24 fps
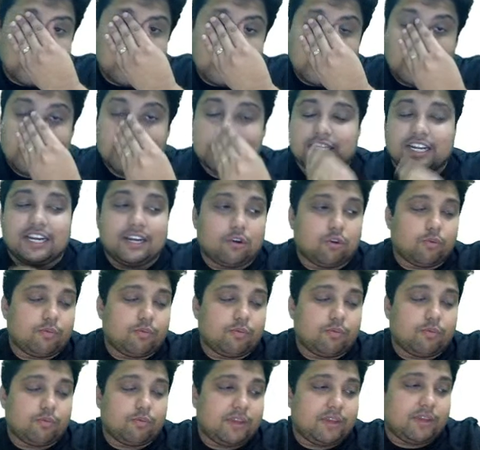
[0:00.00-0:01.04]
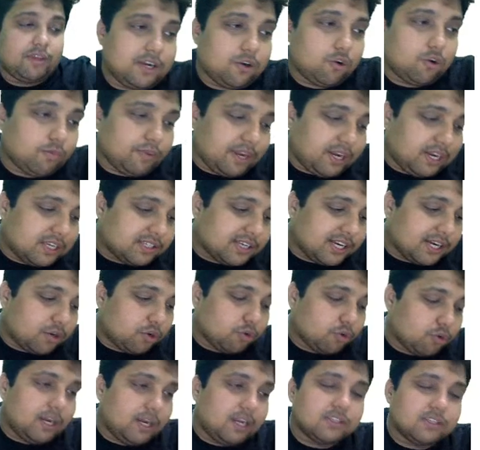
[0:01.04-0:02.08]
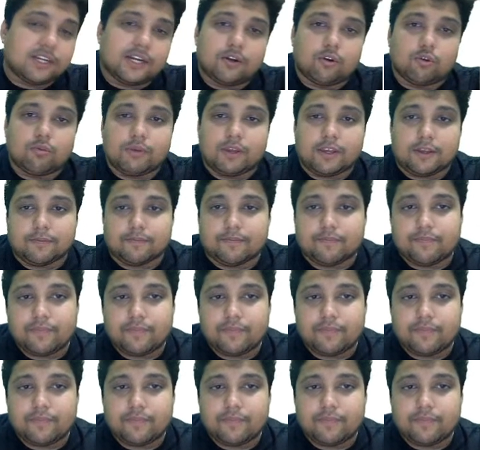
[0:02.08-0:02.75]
Listen to me. Listen to me. Listen to me. Listen to me.